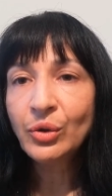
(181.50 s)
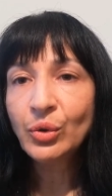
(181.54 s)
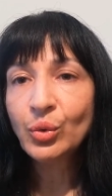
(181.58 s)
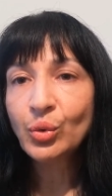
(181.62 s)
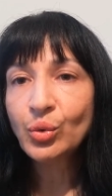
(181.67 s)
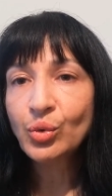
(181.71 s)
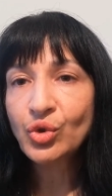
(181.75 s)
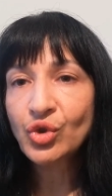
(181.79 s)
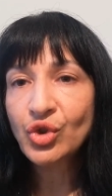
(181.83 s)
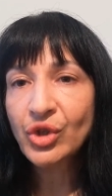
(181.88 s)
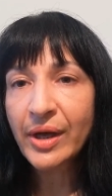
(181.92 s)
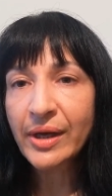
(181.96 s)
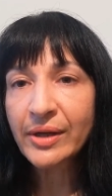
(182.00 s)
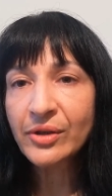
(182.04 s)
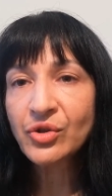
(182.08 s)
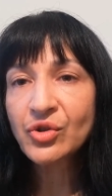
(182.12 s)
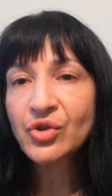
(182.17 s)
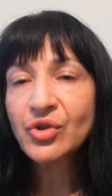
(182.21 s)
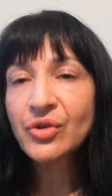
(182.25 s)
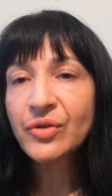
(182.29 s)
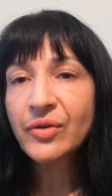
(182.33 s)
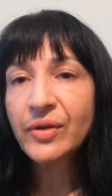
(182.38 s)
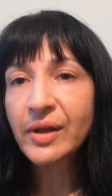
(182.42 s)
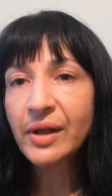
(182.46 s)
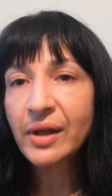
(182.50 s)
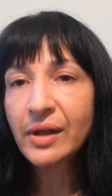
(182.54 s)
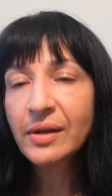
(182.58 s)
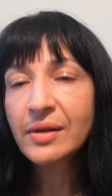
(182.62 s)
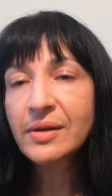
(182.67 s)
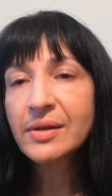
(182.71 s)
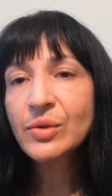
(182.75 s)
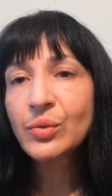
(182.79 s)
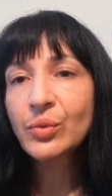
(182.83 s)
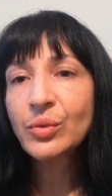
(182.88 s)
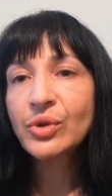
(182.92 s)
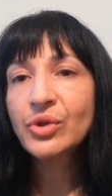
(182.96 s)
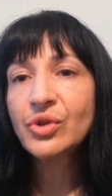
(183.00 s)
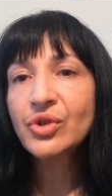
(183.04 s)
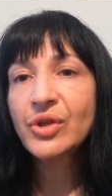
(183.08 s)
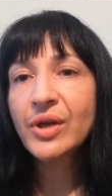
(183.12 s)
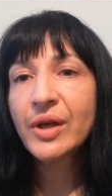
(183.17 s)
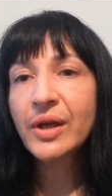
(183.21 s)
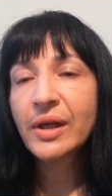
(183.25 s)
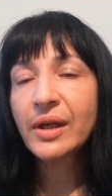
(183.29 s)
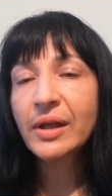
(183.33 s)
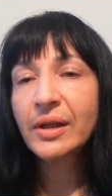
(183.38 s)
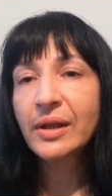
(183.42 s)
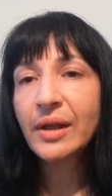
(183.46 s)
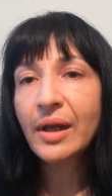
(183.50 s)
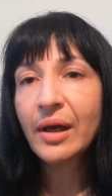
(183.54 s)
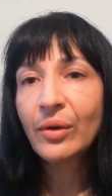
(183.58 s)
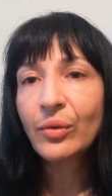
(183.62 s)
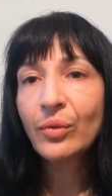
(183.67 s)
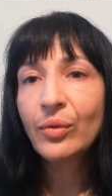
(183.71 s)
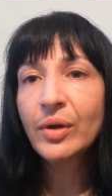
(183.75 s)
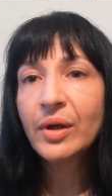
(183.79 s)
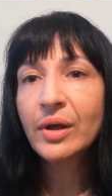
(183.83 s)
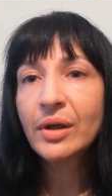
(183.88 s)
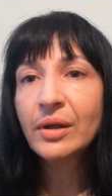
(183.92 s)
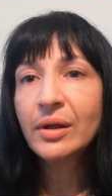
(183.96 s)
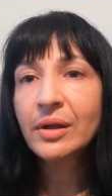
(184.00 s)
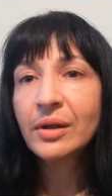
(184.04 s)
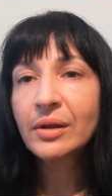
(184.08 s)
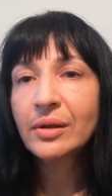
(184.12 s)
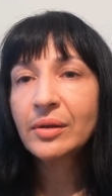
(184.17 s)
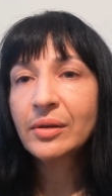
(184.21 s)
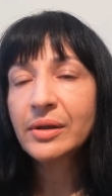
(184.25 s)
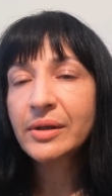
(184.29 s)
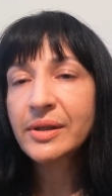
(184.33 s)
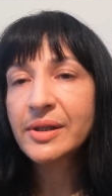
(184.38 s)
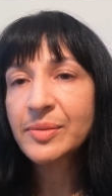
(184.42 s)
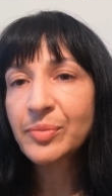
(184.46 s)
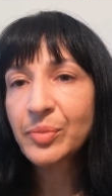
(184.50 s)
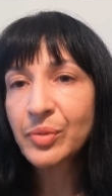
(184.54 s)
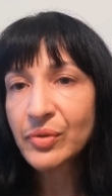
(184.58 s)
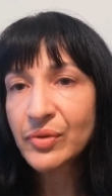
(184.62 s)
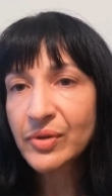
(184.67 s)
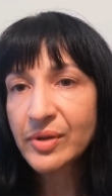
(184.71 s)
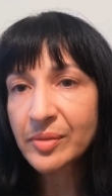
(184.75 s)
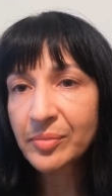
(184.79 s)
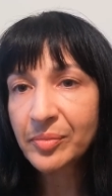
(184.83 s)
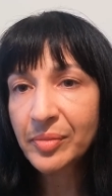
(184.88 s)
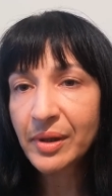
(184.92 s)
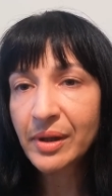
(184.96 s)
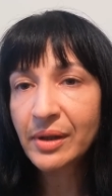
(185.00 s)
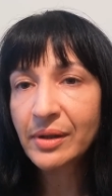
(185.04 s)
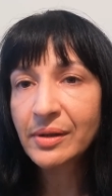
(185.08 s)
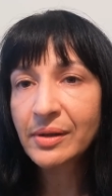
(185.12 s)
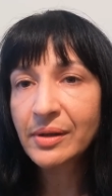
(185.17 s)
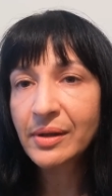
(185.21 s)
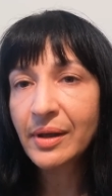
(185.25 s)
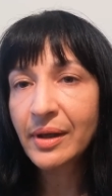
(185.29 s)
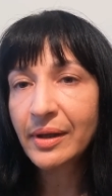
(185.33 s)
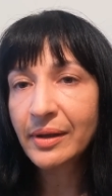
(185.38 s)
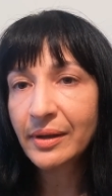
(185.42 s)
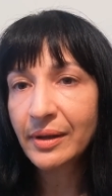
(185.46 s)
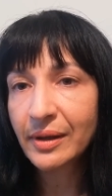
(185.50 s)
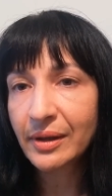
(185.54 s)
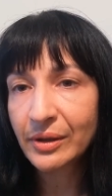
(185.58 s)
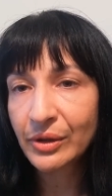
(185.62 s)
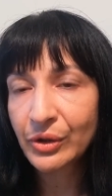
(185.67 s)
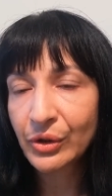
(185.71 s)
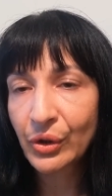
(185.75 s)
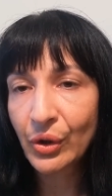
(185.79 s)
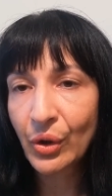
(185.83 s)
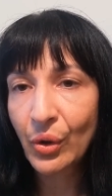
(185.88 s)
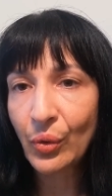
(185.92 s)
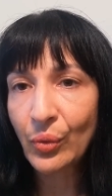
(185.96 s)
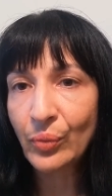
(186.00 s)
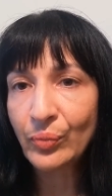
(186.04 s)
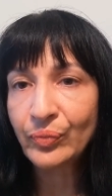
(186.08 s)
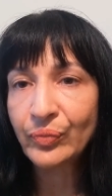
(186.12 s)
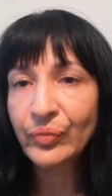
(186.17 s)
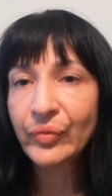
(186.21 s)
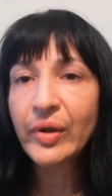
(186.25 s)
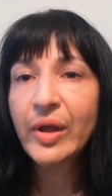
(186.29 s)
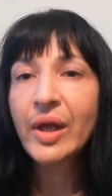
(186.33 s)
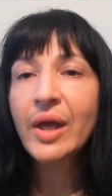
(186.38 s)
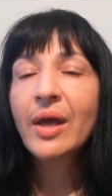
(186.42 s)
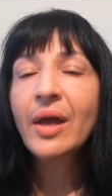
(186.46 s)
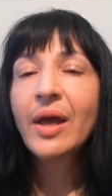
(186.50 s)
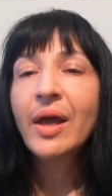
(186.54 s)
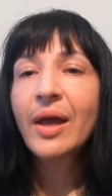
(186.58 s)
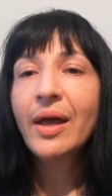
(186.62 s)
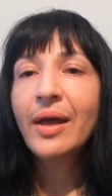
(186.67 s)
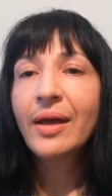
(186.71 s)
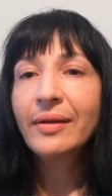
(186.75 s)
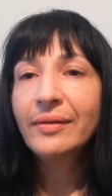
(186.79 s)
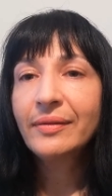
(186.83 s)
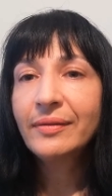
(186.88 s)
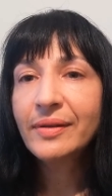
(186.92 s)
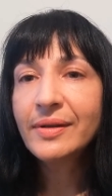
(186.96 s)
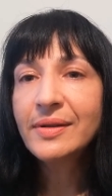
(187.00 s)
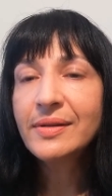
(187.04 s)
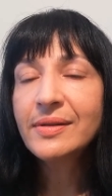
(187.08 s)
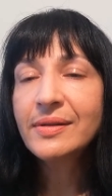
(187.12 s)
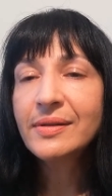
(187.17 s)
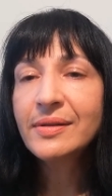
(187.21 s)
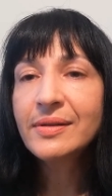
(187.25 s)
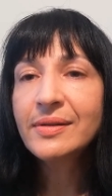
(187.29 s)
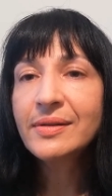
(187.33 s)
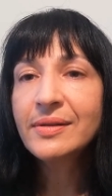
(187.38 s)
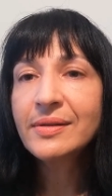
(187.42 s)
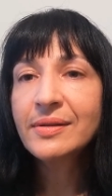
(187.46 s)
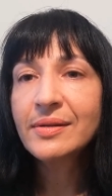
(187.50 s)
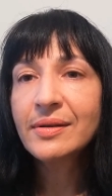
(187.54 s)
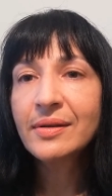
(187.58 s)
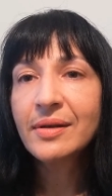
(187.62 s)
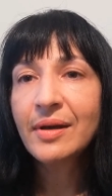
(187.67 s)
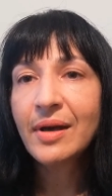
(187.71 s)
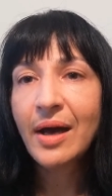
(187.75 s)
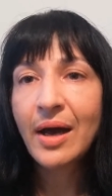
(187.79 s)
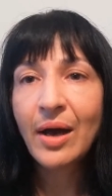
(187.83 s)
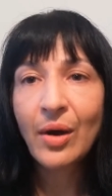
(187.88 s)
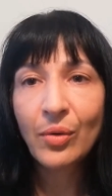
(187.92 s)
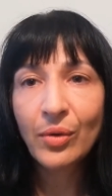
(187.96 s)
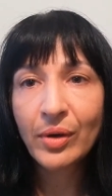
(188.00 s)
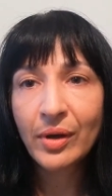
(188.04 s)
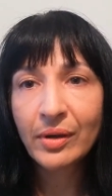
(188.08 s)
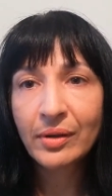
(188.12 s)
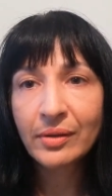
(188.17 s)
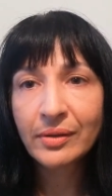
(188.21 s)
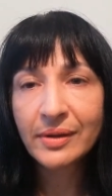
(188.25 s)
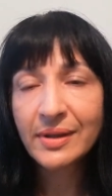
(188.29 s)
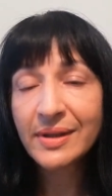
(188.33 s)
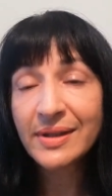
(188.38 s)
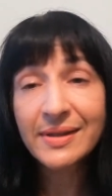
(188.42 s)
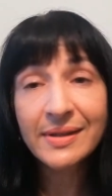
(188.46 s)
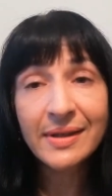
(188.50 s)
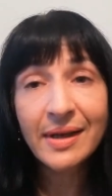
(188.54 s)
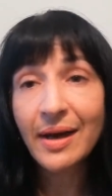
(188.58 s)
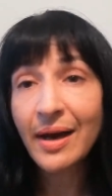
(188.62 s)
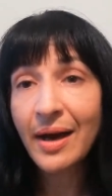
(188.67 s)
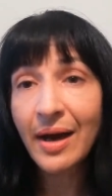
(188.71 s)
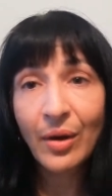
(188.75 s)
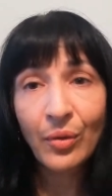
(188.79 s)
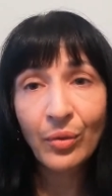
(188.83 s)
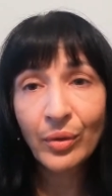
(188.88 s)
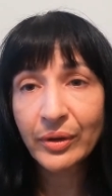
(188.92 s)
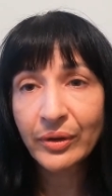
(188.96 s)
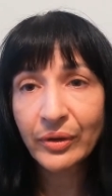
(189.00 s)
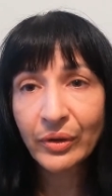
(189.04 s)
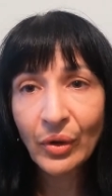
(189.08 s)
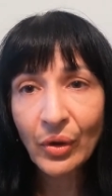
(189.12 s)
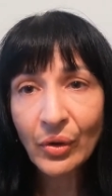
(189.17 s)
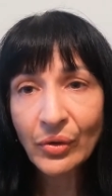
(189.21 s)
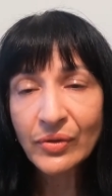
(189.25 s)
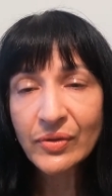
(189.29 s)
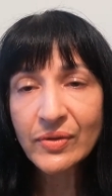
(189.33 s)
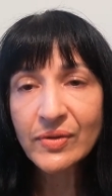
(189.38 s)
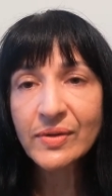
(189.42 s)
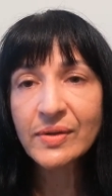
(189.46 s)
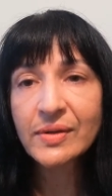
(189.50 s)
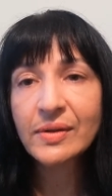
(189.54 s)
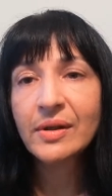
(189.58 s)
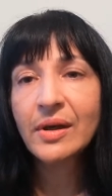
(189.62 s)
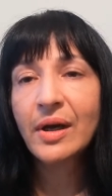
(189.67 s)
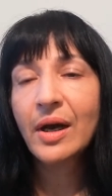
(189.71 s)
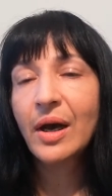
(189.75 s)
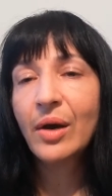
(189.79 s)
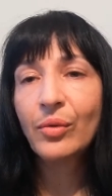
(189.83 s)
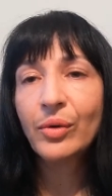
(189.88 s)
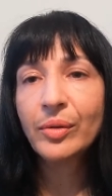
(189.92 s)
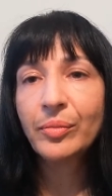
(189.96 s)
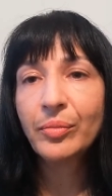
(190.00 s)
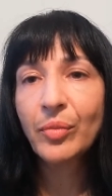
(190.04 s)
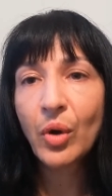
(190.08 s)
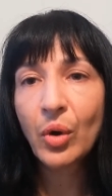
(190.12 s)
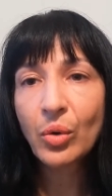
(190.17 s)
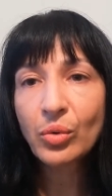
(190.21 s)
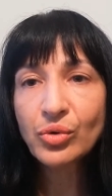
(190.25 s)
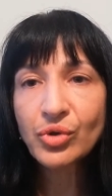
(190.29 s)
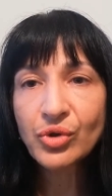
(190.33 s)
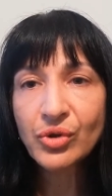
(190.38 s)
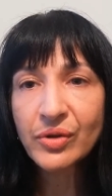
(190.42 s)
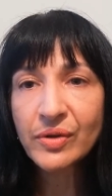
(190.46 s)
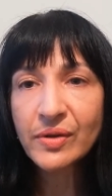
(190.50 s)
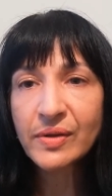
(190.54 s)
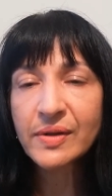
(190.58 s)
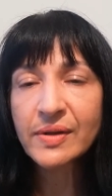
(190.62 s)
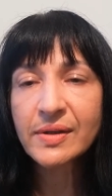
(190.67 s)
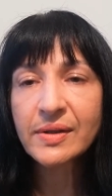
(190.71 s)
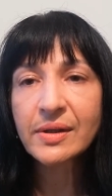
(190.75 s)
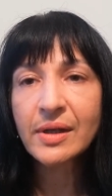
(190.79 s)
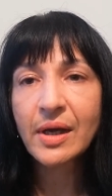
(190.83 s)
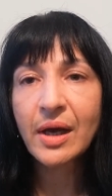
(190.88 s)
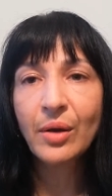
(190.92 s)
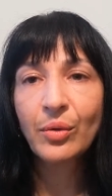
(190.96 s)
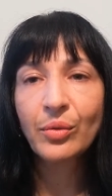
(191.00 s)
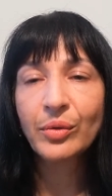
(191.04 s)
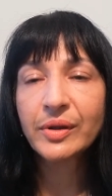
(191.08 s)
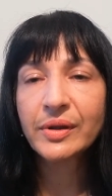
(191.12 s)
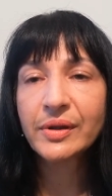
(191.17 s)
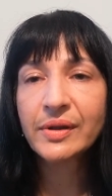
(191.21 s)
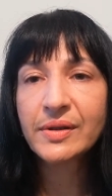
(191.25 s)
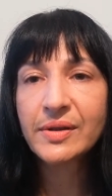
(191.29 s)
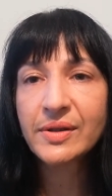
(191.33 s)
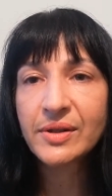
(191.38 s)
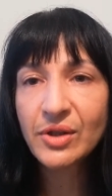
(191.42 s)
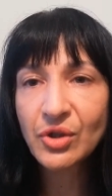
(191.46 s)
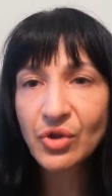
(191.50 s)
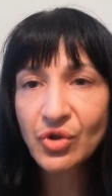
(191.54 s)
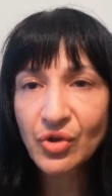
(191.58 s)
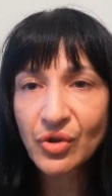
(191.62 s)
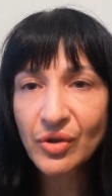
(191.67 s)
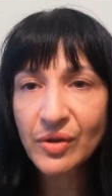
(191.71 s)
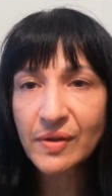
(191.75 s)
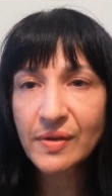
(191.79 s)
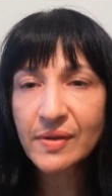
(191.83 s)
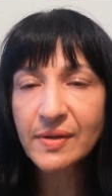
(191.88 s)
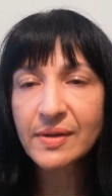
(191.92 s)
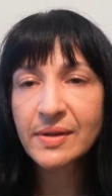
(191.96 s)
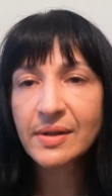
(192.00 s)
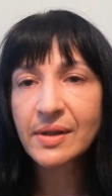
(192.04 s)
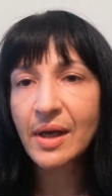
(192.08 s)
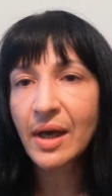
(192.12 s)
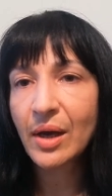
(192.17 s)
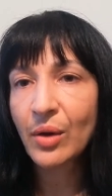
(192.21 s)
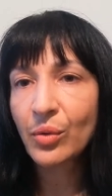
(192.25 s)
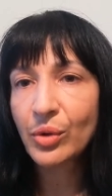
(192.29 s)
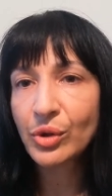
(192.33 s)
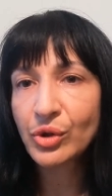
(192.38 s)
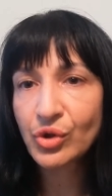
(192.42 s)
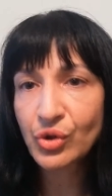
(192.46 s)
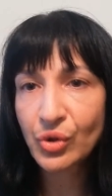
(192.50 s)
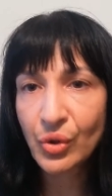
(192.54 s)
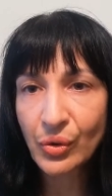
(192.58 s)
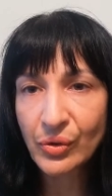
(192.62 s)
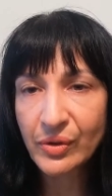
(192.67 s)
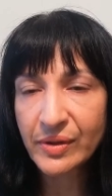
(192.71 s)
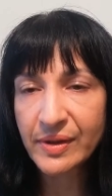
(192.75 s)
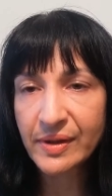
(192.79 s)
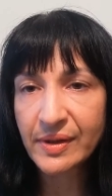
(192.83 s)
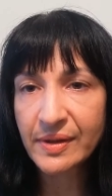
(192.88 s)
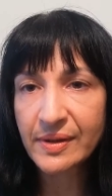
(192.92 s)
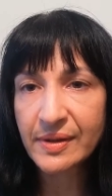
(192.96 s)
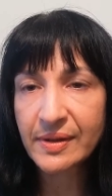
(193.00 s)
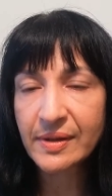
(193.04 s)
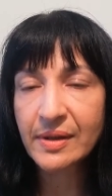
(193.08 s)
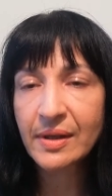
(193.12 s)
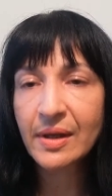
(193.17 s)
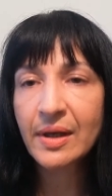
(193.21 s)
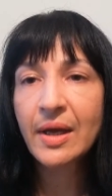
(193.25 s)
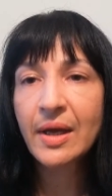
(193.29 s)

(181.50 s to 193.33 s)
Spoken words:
to judge things which are in our responsibility and control. And these are our thoughts, our emotions, our decisions, our choices.